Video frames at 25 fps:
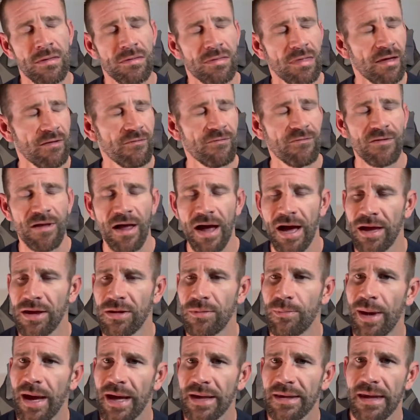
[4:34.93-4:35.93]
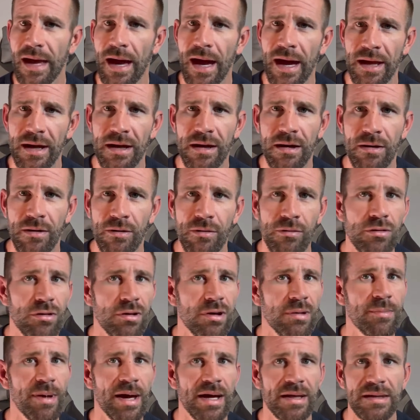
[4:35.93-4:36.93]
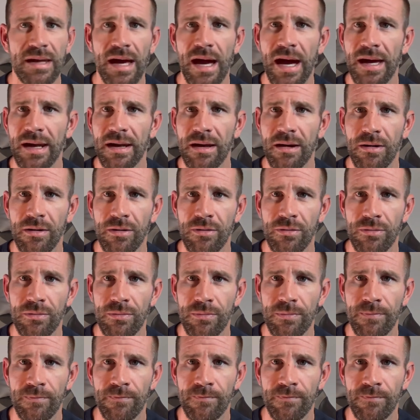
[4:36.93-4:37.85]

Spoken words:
They fly you back to Idaho. You get back to Idaho.